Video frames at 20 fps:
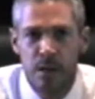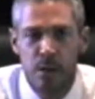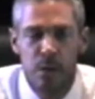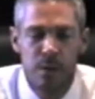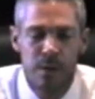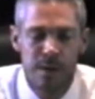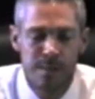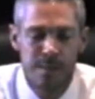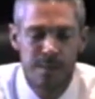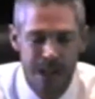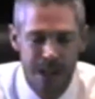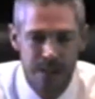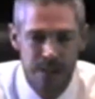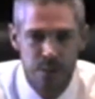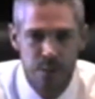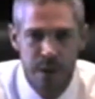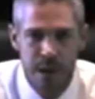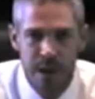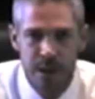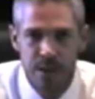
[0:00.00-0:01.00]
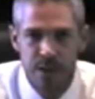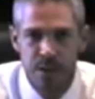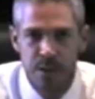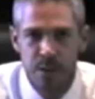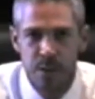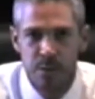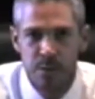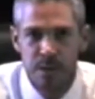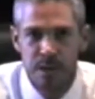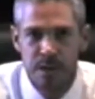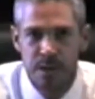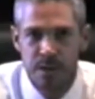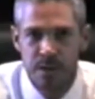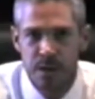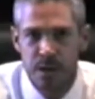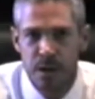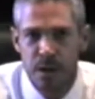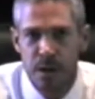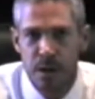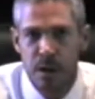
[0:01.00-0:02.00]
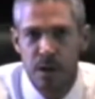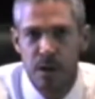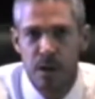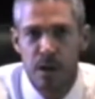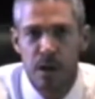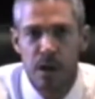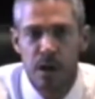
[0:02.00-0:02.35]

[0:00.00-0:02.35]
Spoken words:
or the best way to deter